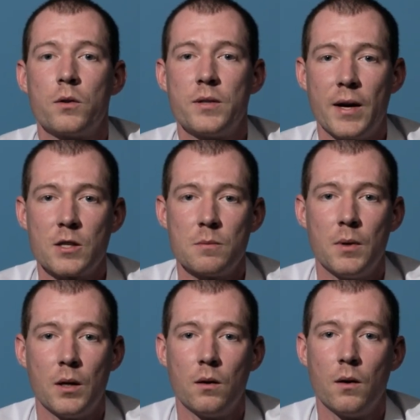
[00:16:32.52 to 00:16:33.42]
Text
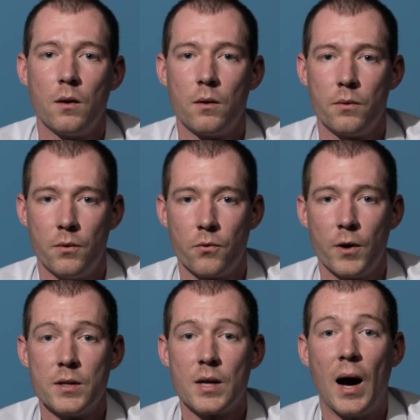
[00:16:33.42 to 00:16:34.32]
me the
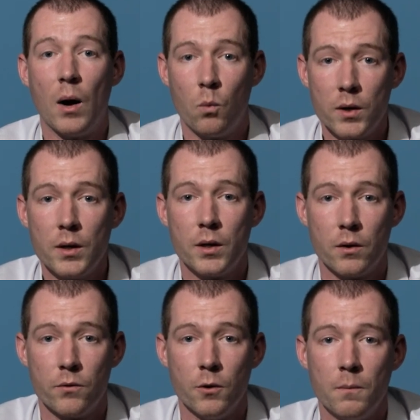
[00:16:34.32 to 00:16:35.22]
phrase, "I want an
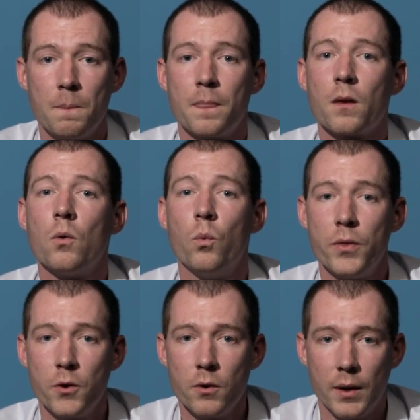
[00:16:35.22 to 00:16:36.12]
interview,"
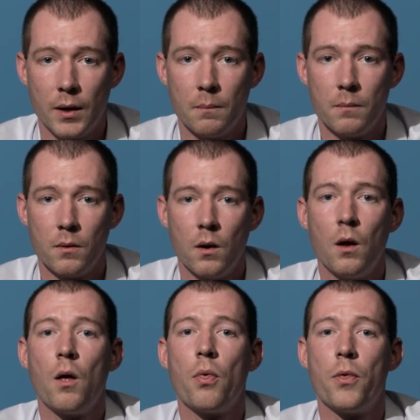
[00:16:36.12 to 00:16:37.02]
with your name,
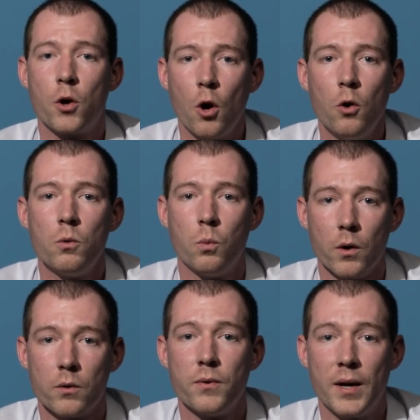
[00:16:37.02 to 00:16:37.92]
the code
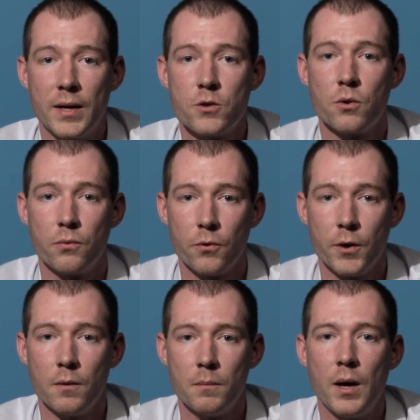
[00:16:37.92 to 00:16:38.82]
word, financial
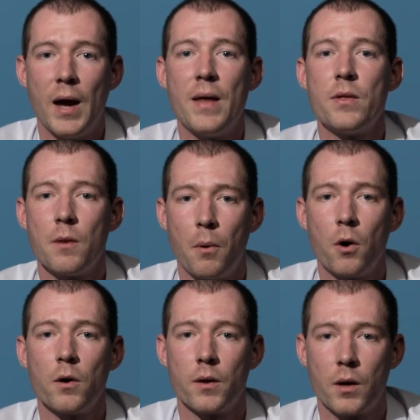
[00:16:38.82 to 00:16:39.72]
freedom, and then the
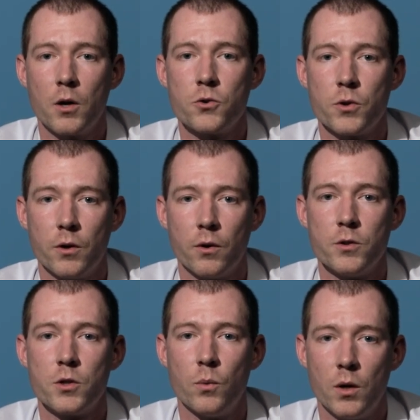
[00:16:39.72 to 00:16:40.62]
part of the country you're
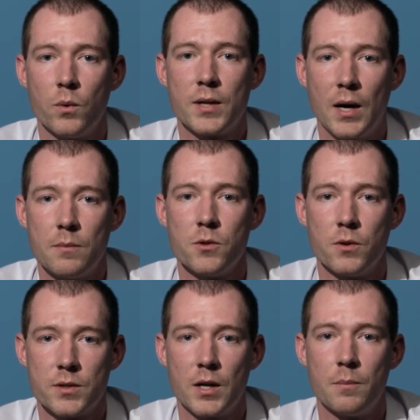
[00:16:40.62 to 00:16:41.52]
in so we know what time zone
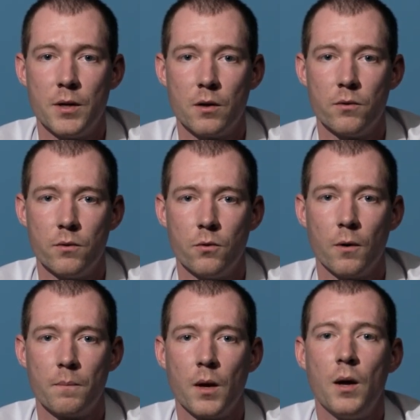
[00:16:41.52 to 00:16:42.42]
to set up the interview
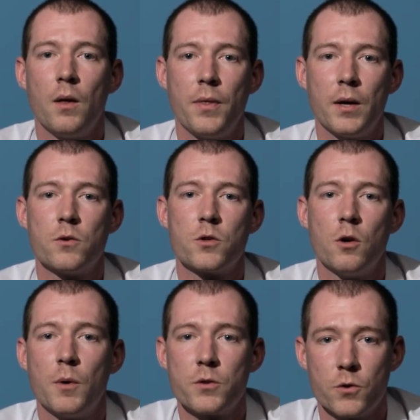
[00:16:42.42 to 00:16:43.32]
for. Thank you
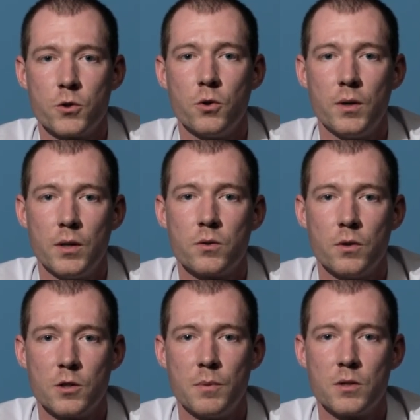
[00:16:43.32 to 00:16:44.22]
so much for tuning into
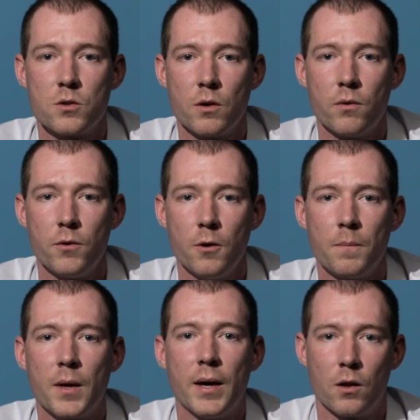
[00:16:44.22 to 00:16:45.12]
this business
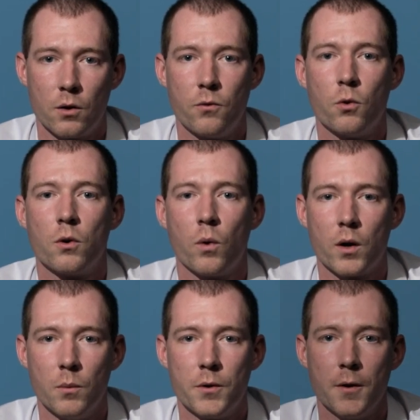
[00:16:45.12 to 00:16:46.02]
overview, and I look forward to
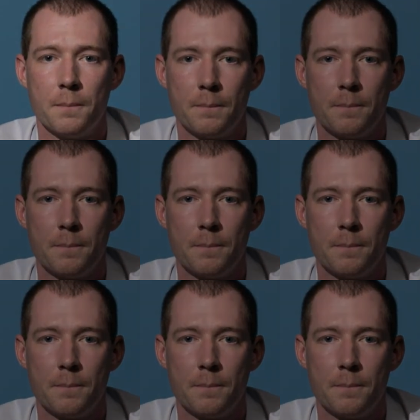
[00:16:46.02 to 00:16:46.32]
working with you.